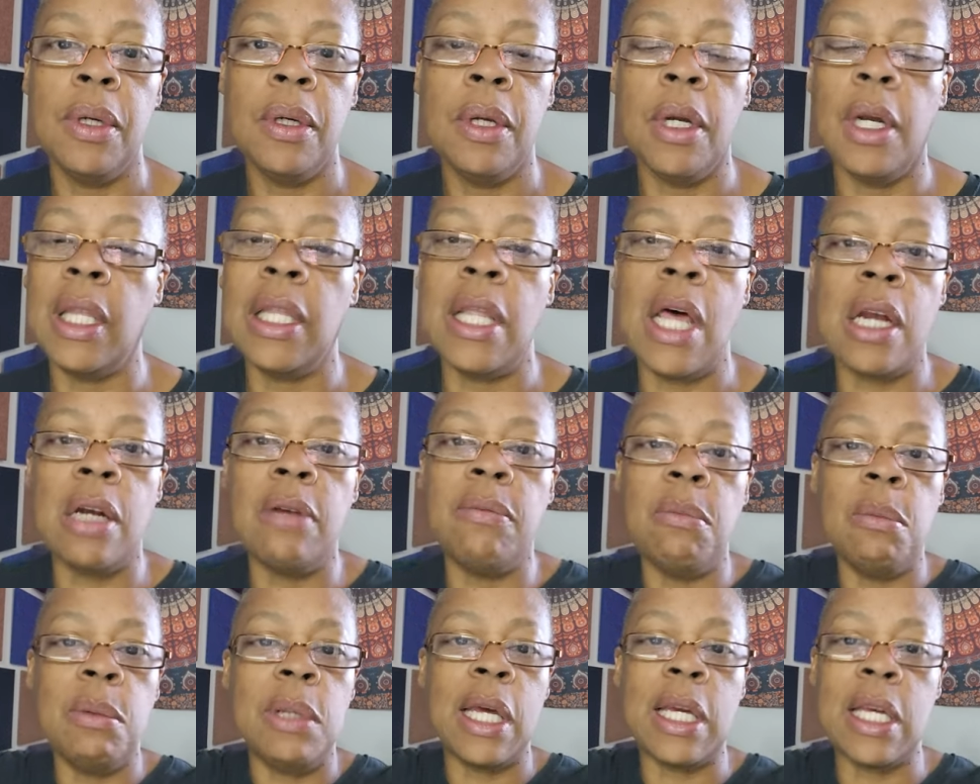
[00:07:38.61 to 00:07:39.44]
And a lot of
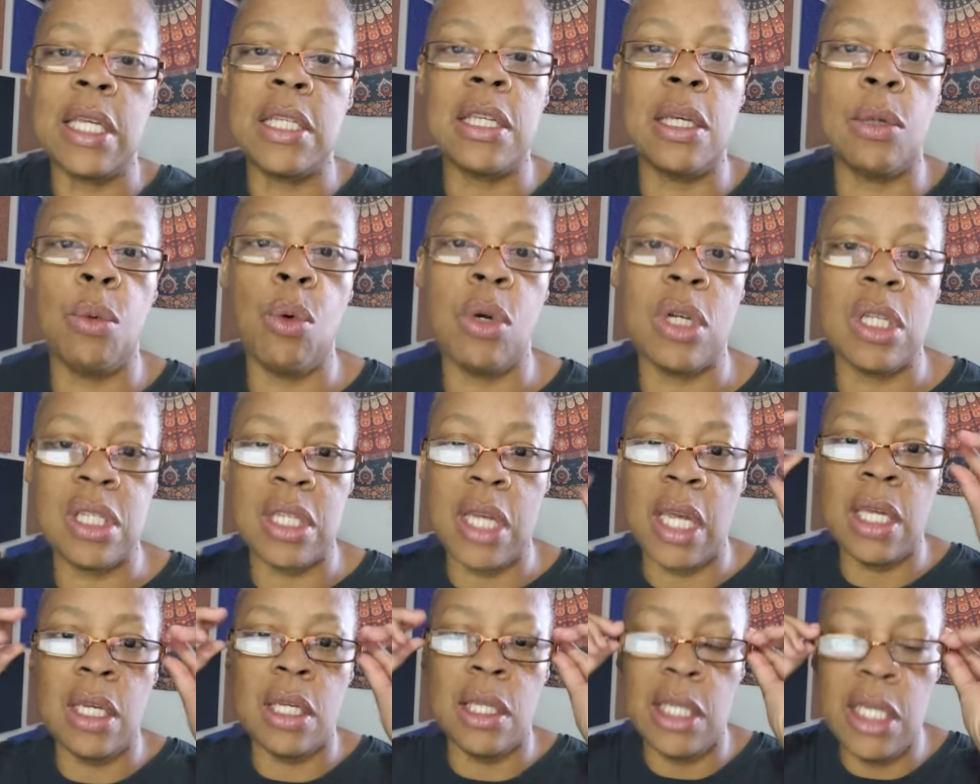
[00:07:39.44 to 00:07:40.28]
them, like I said, want to
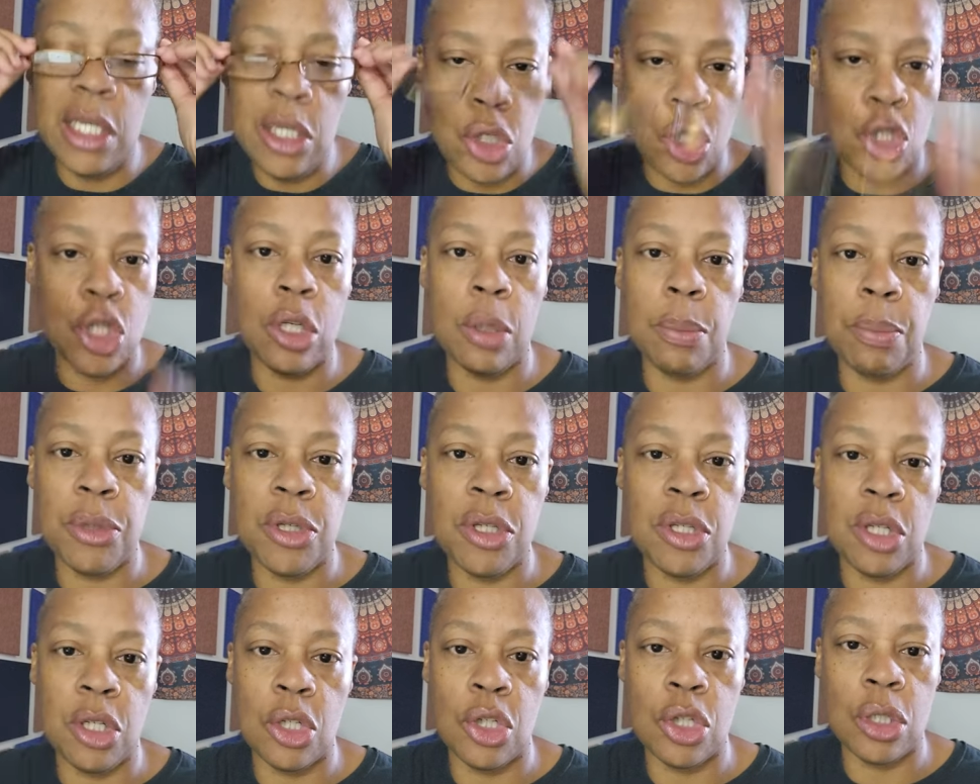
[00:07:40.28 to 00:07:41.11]
stay in leadership
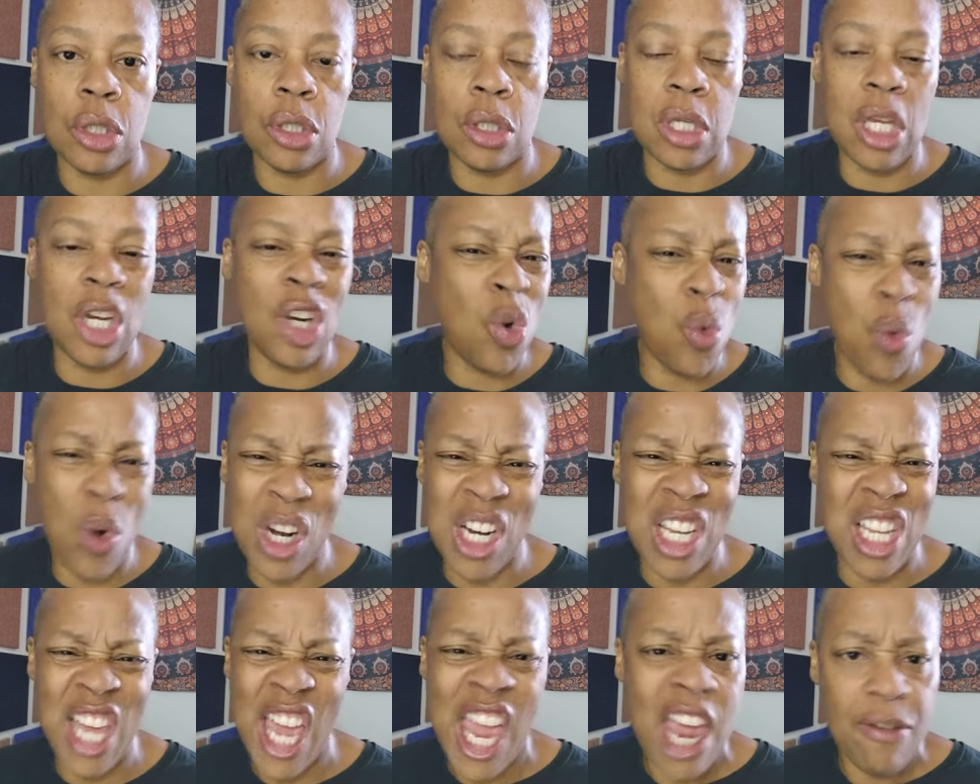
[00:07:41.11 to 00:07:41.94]
positions. They don't want
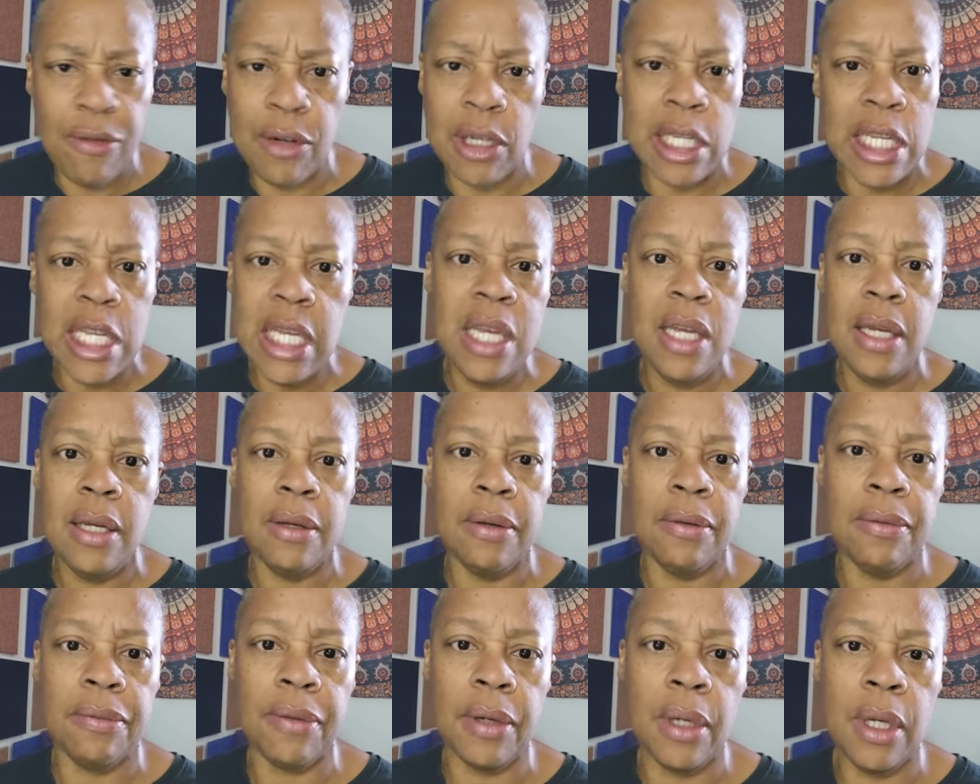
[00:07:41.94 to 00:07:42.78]
to ever
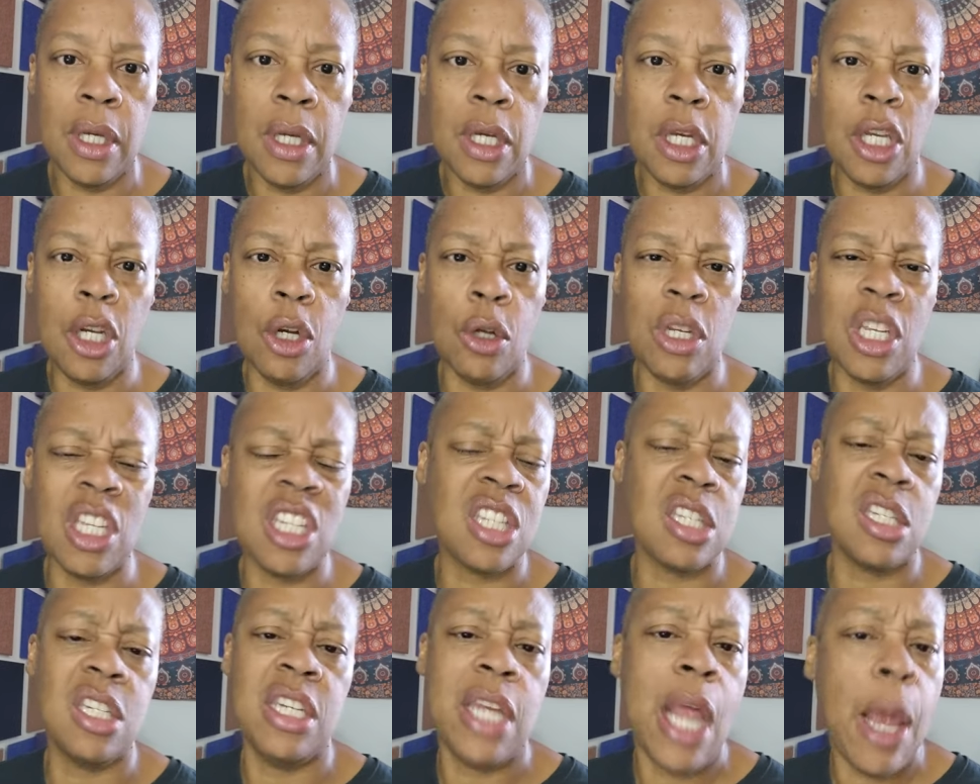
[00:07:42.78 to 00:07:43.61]
leave you know, this
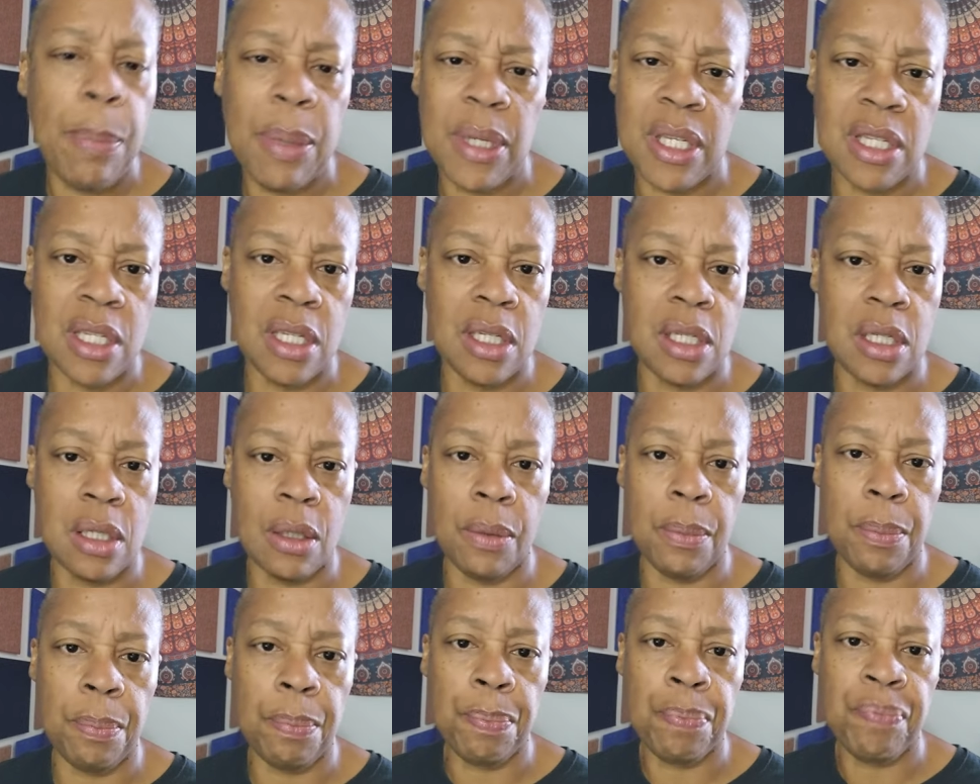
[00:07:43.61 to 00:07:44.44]

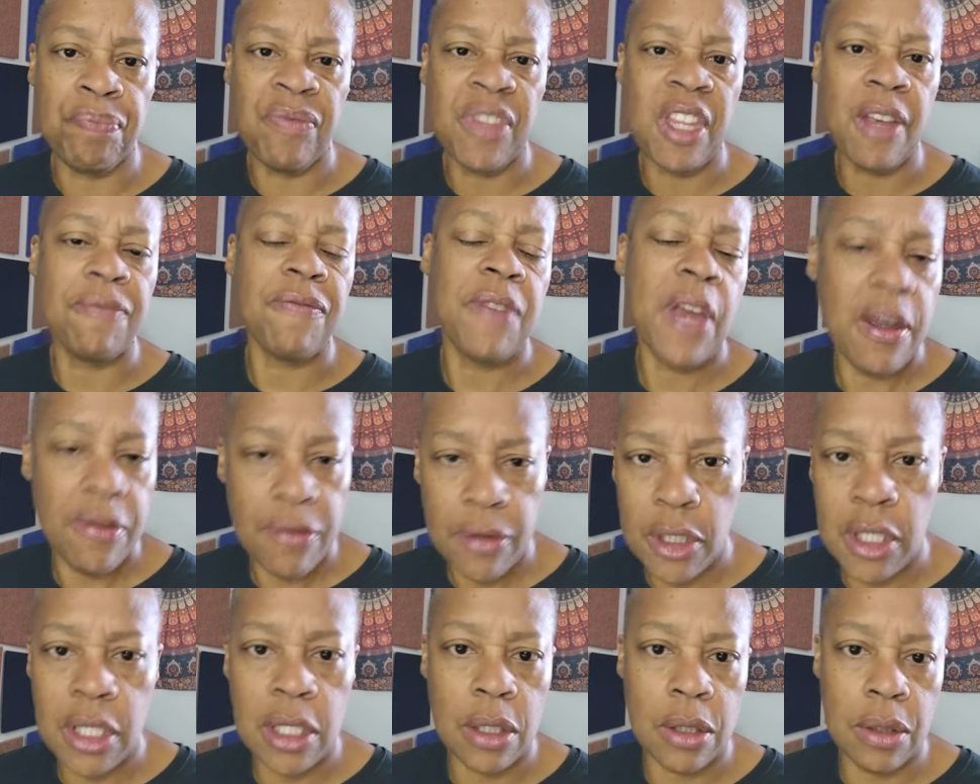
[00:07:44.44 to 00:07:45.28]
nepotism,
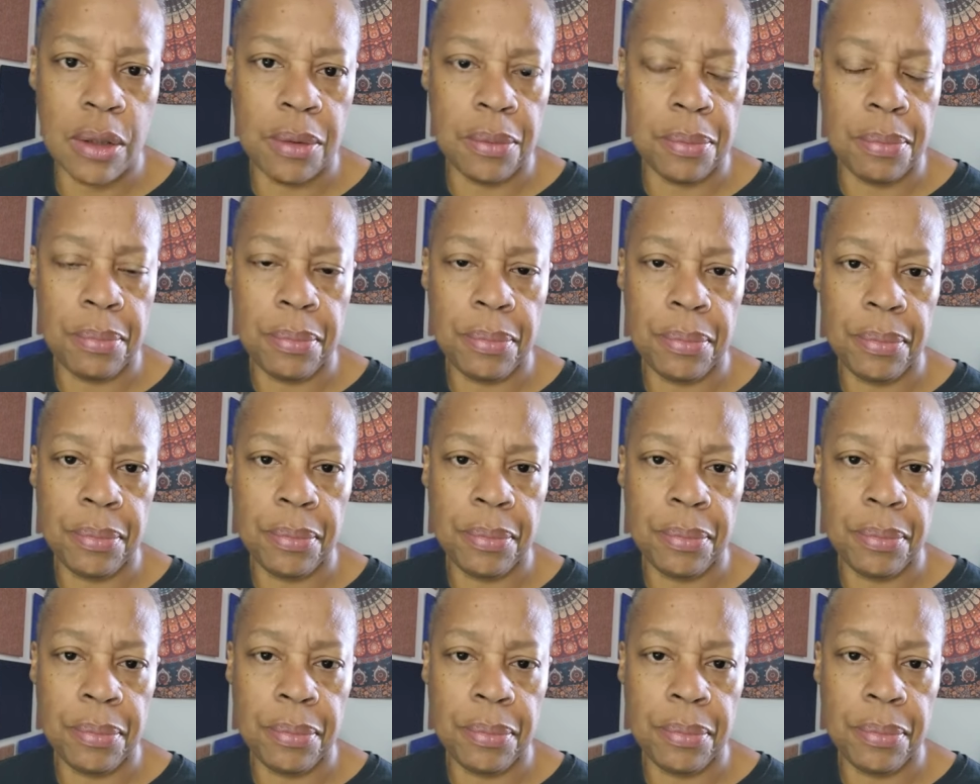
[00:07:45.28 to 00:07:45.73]
favoritism,